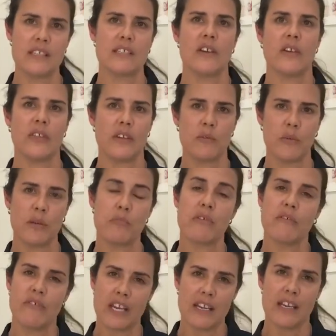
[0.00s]
so that we
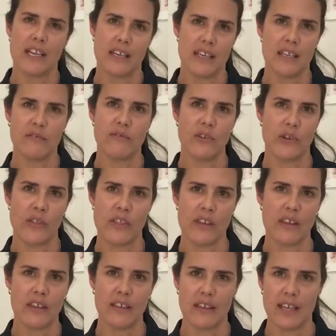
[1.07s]
prevent any further